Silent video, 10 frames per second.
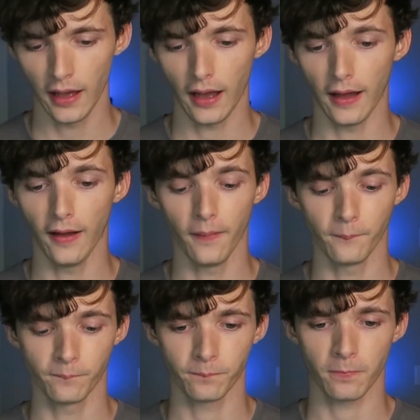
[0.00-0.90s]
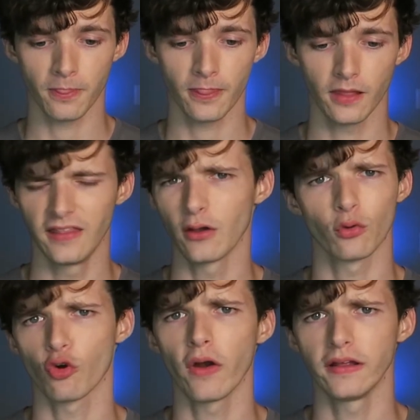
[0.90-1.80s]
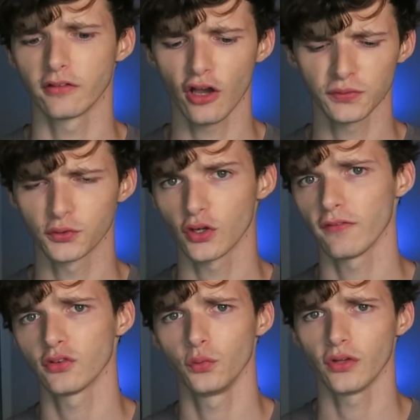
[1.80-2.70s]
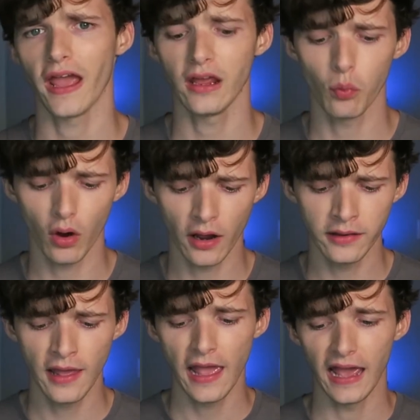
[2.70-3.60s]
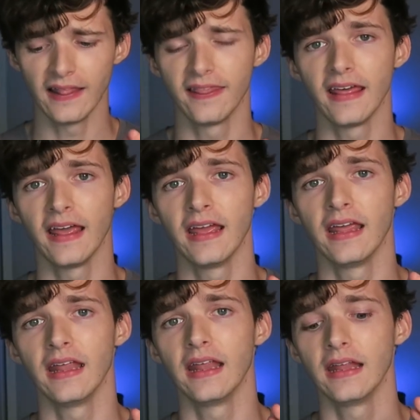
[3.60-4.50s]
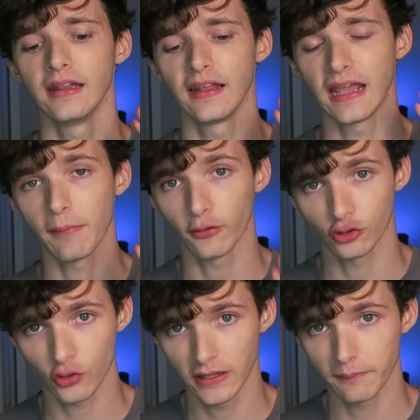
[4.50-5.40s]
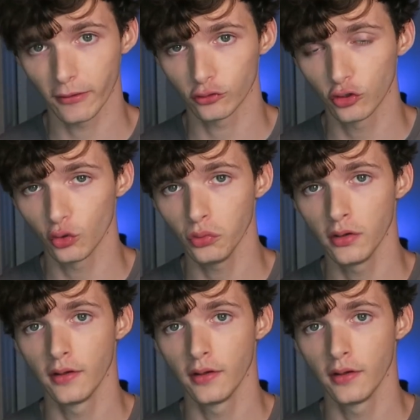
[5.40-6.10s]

And they were great. Customer service was A1, and then they came out with the Stringking Metal 2.